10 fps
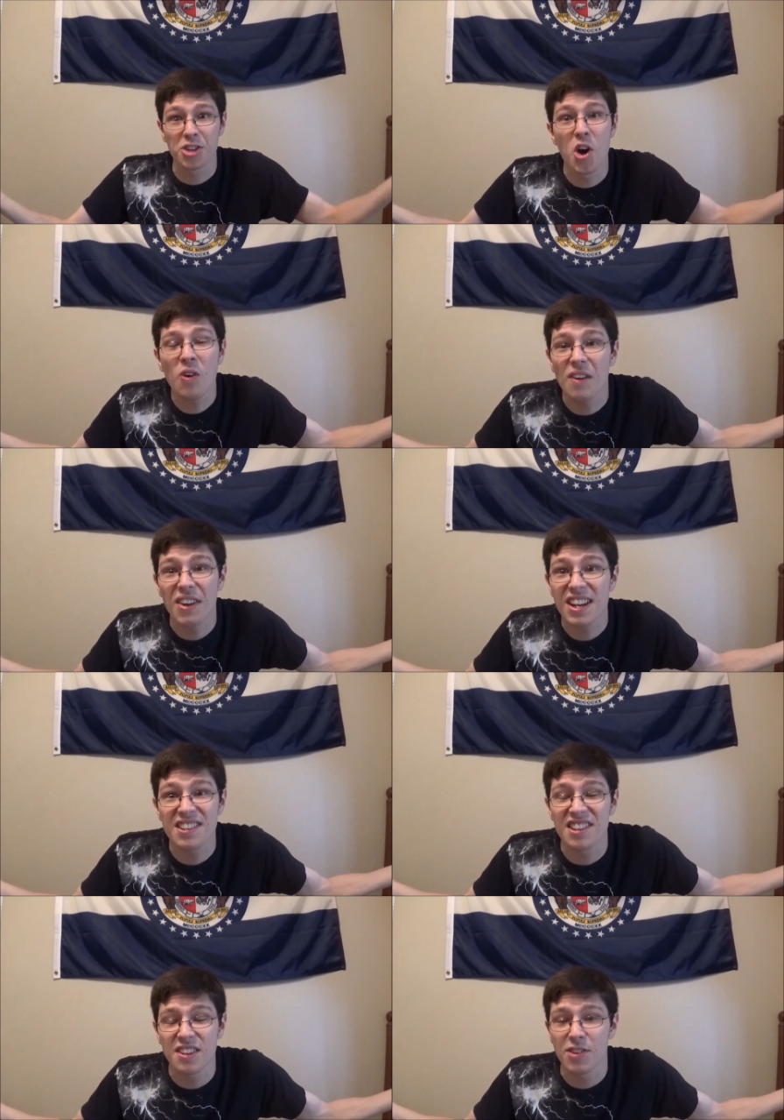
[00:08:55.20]
don't have any
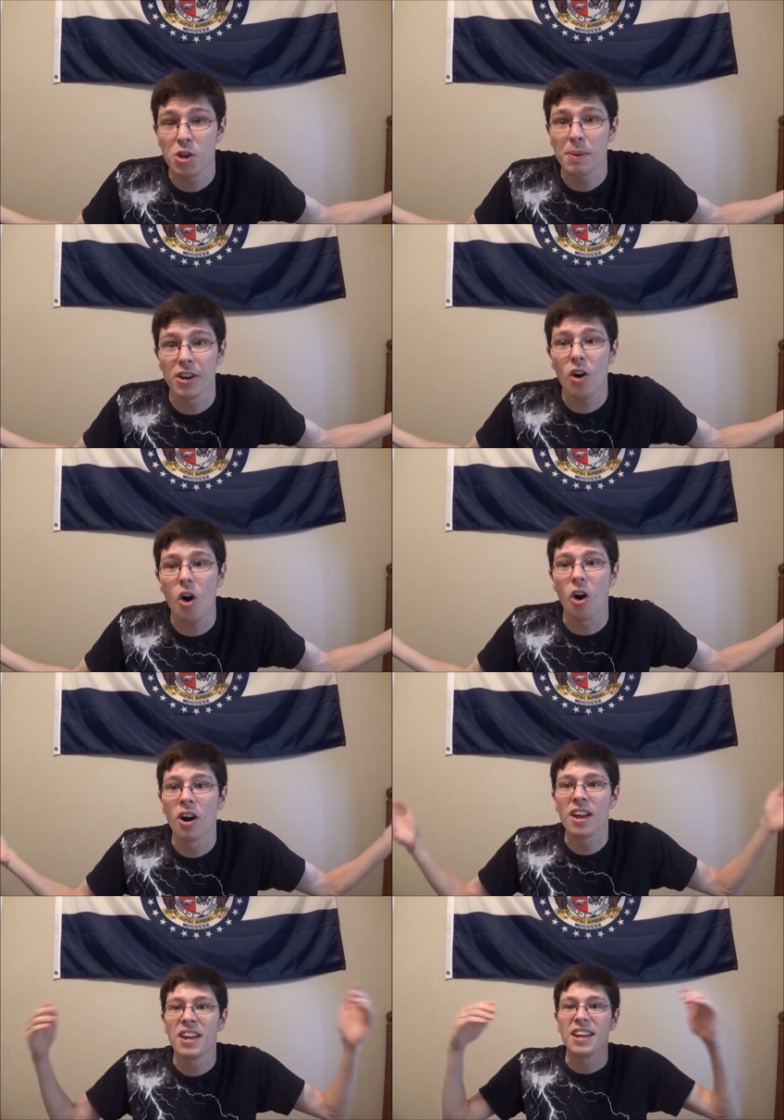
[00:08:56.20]
sense of humor at all
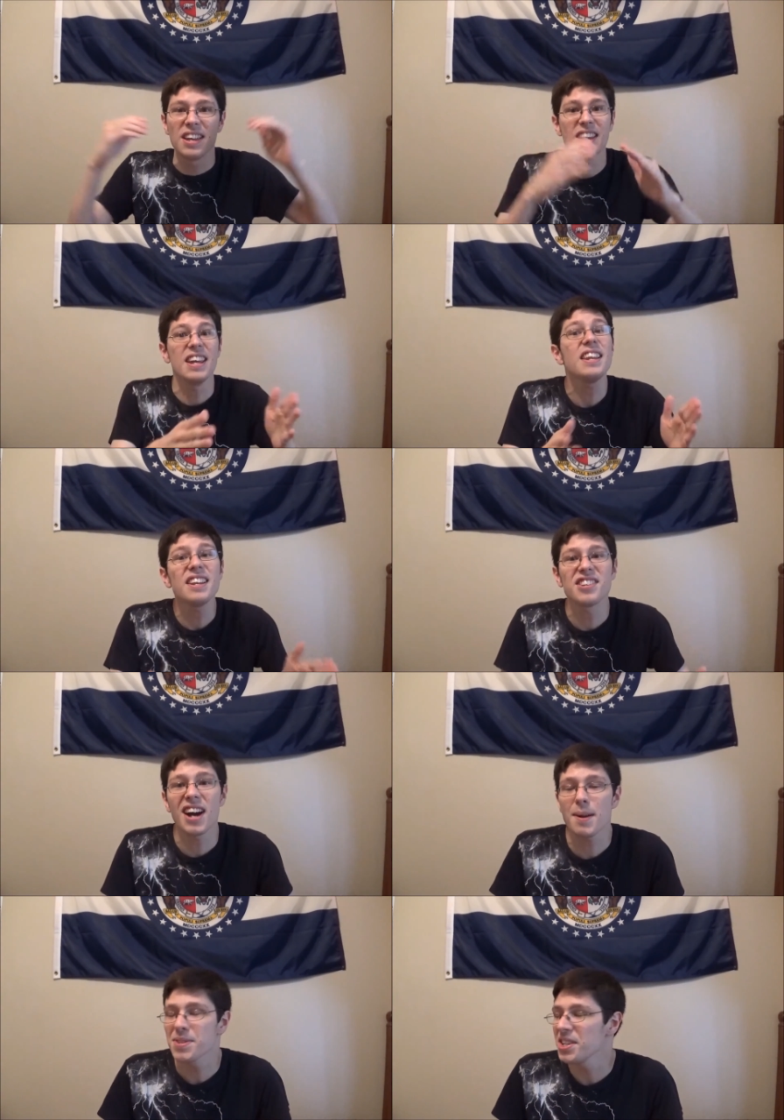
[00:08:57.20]

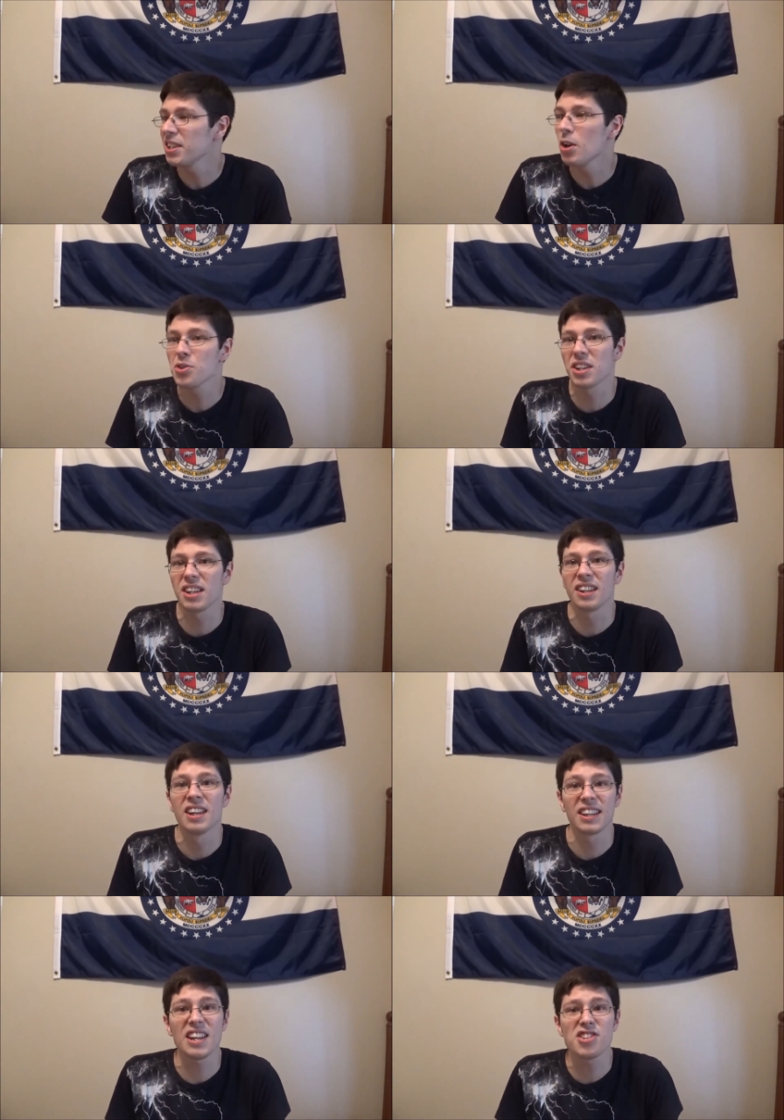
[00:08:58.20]
anytime something goes
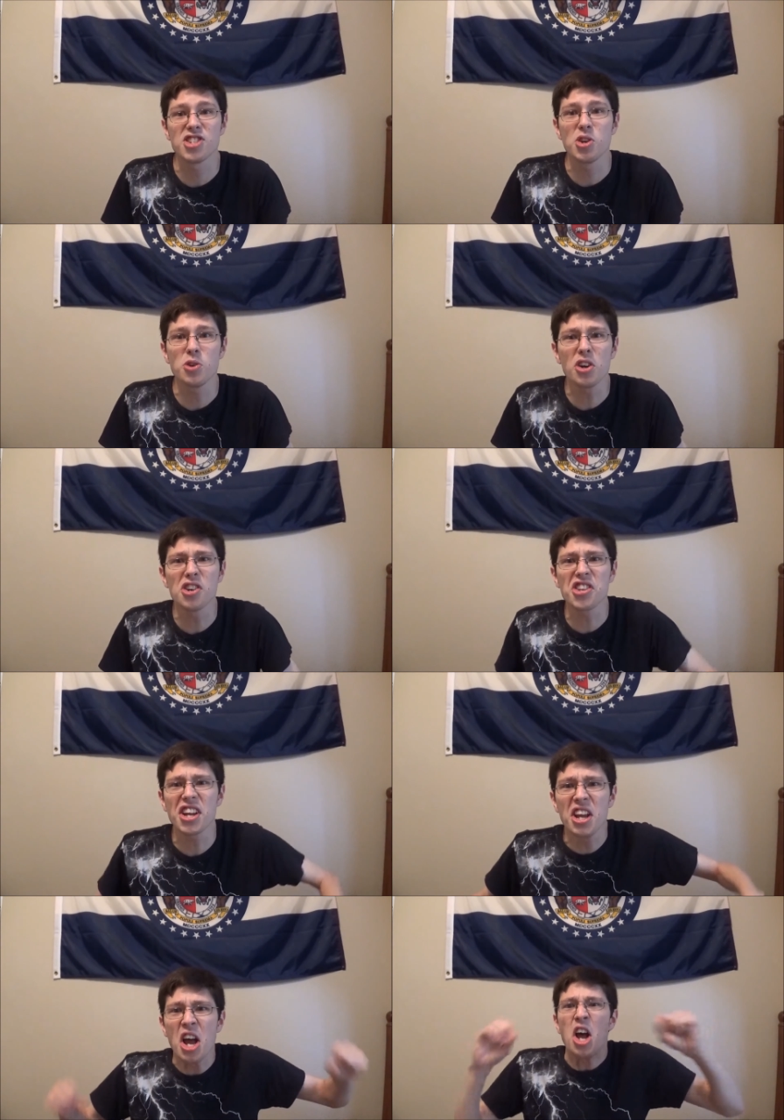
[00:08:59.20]
against you, you're just
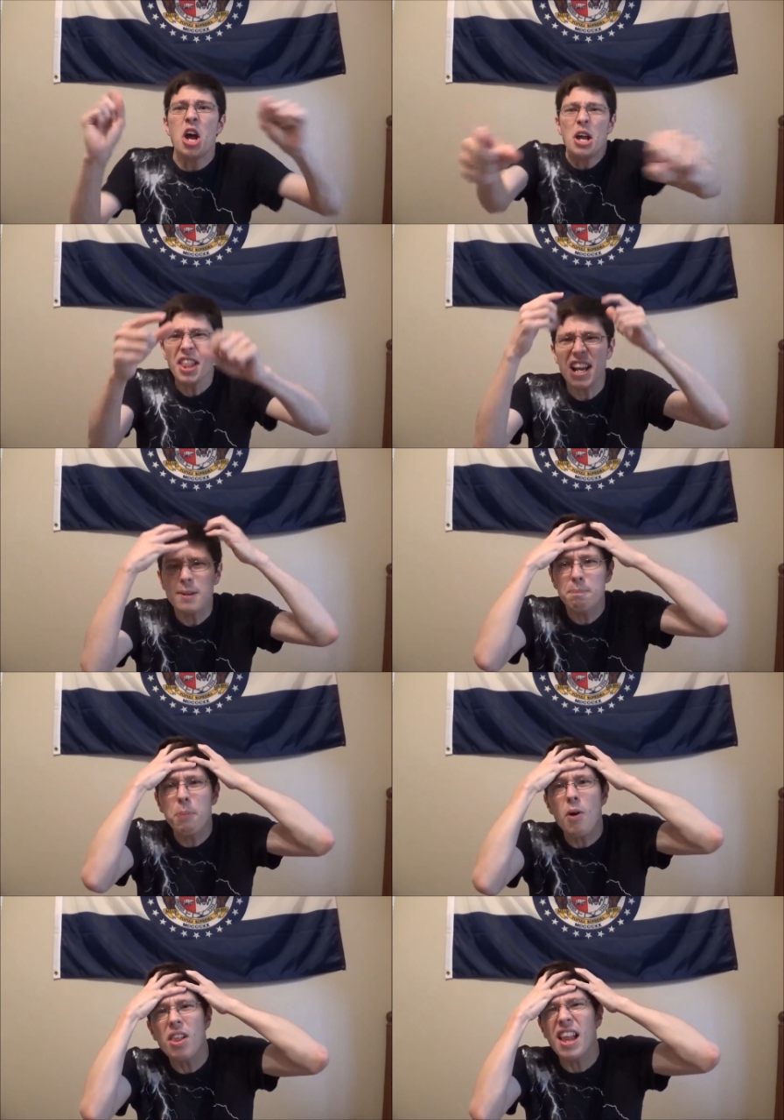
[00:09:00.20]
like, that's
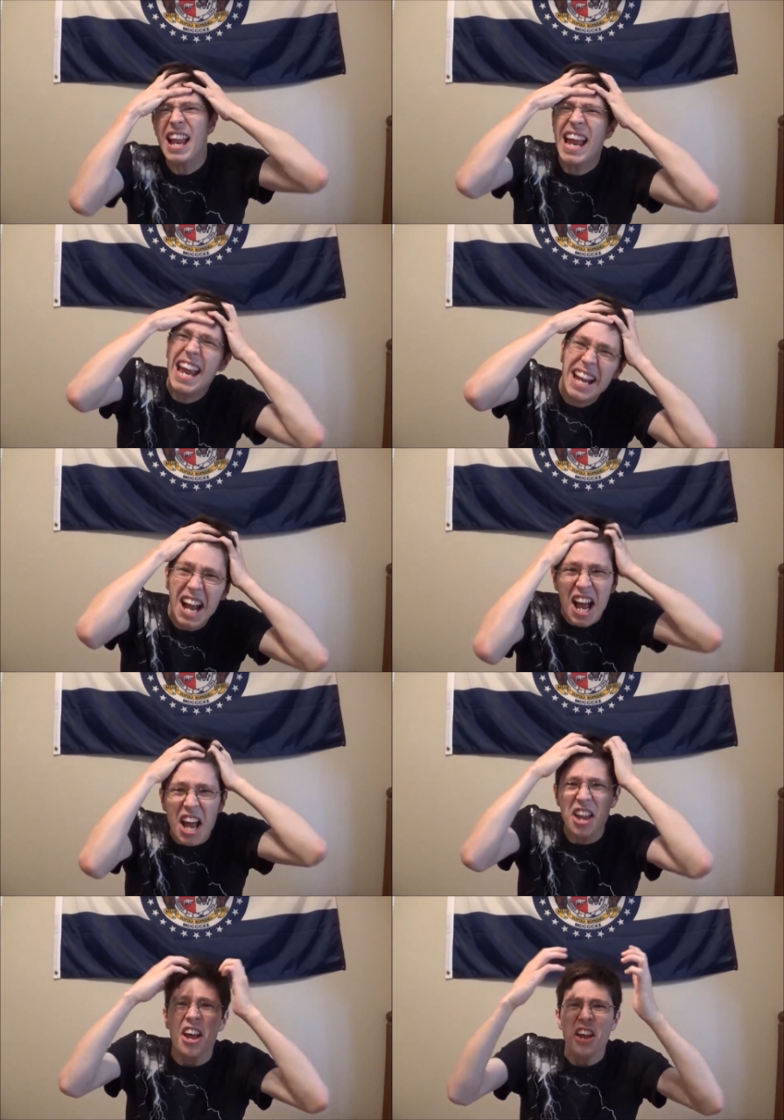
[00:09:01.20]
bullying!
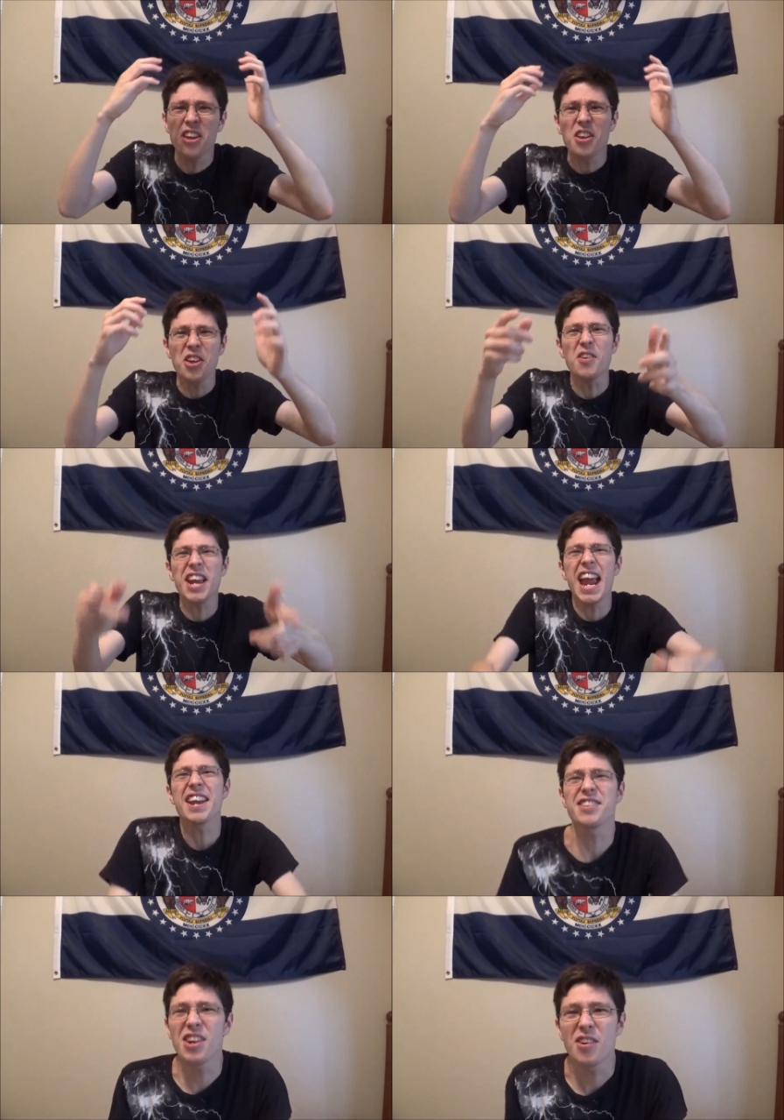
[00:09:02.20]
You, you
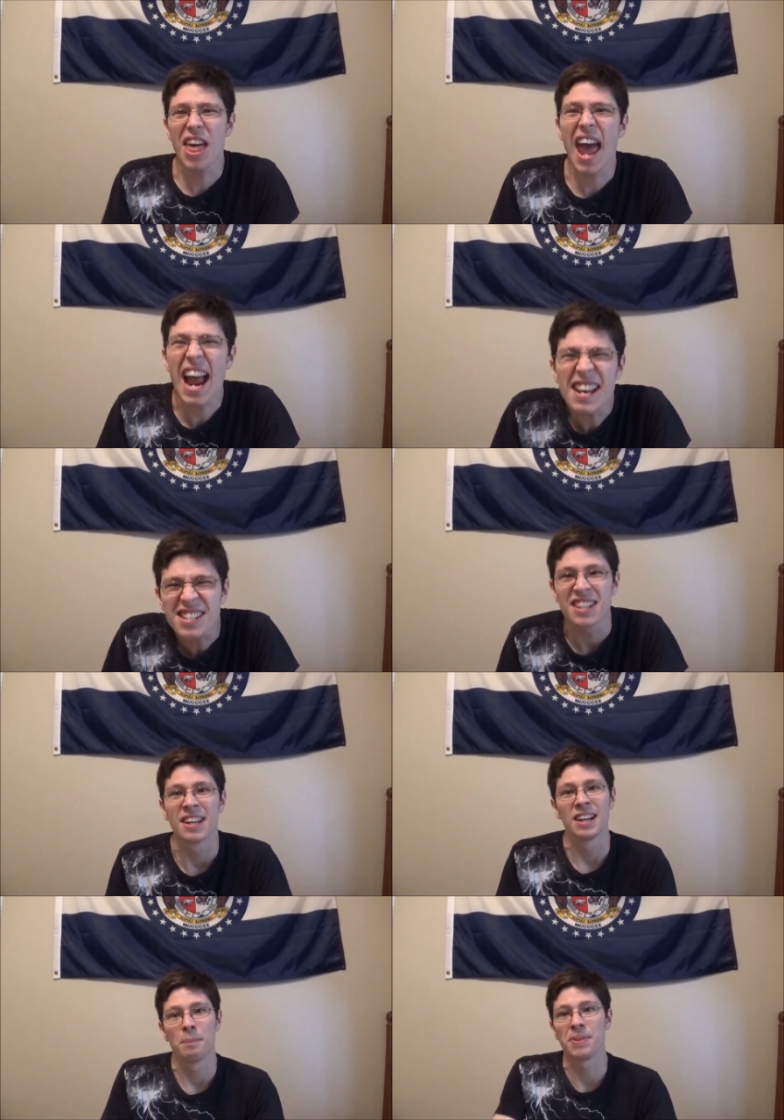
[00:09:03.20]
can't do that!
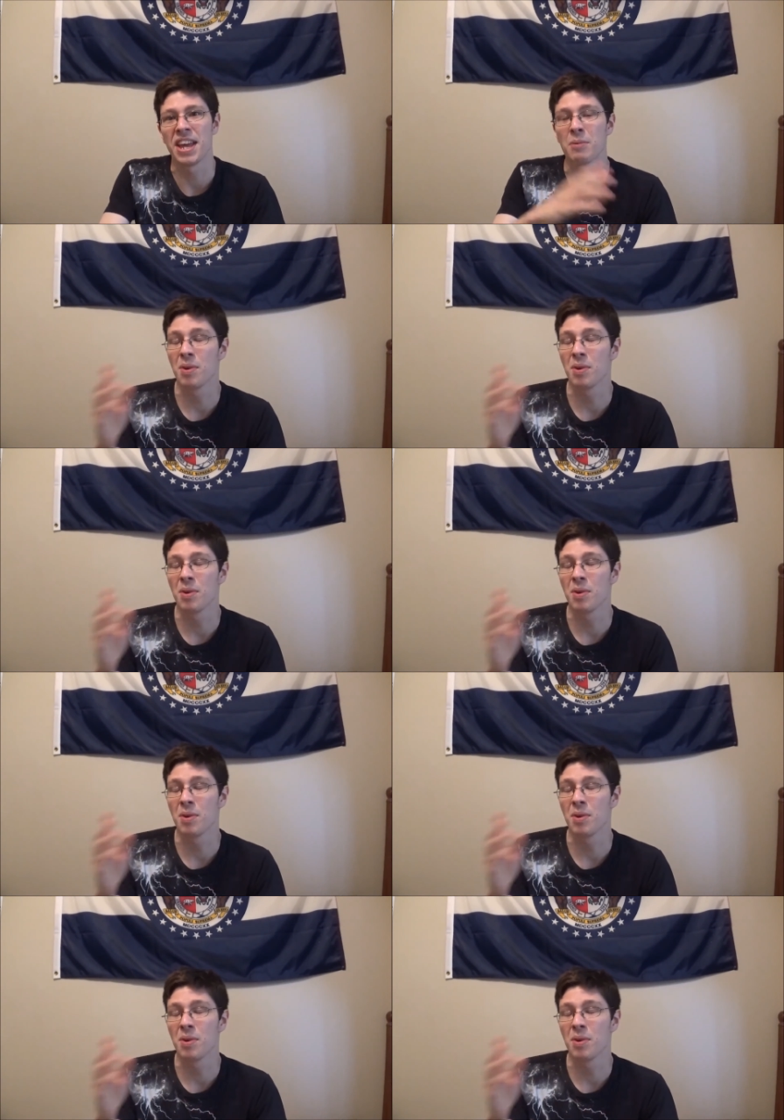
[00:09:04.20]
But then